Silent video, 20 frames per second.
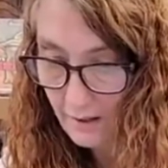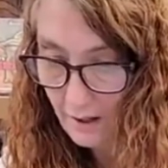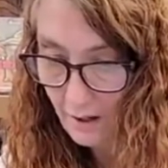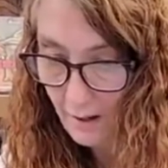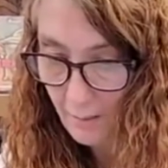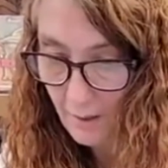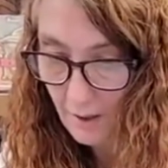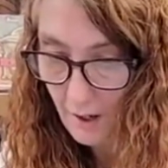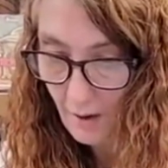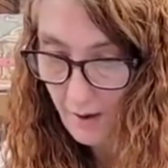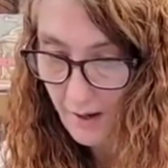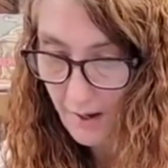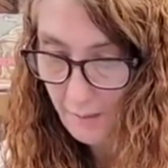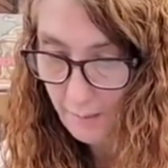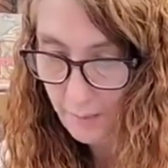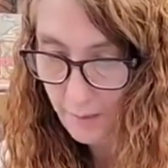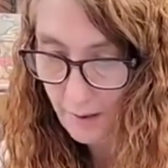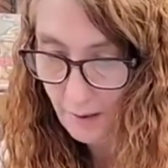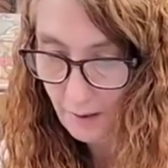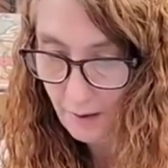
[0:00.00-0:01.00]
so I'm gonna go ahead
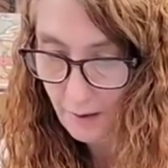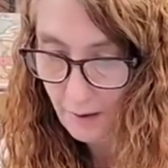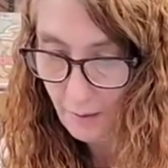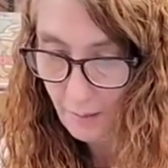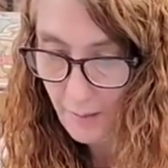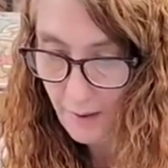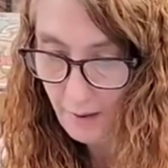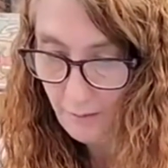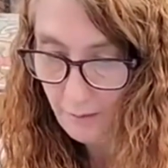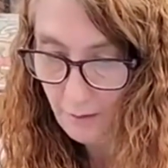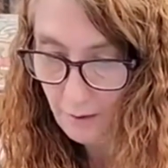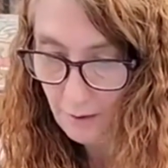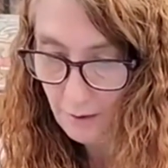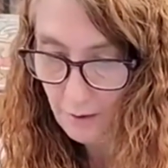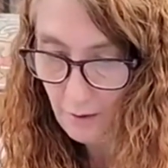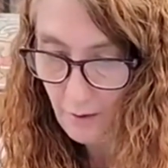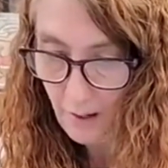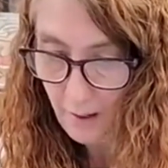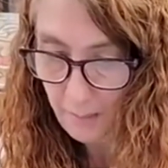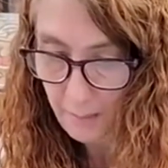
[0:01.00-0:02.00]
and put a little bit of
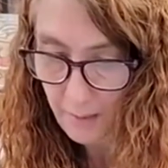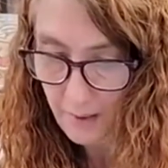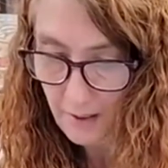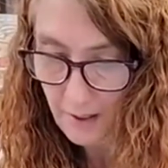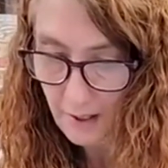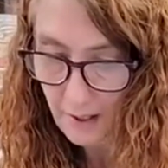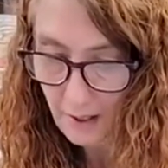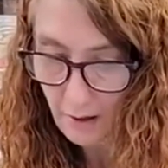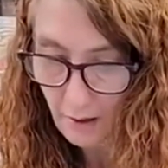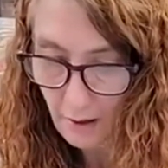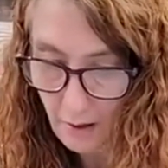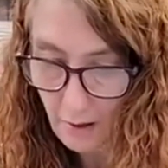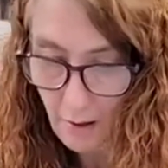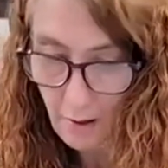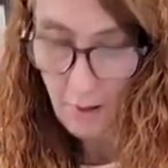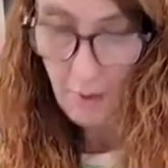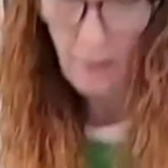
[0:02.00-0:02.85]
glue up in here.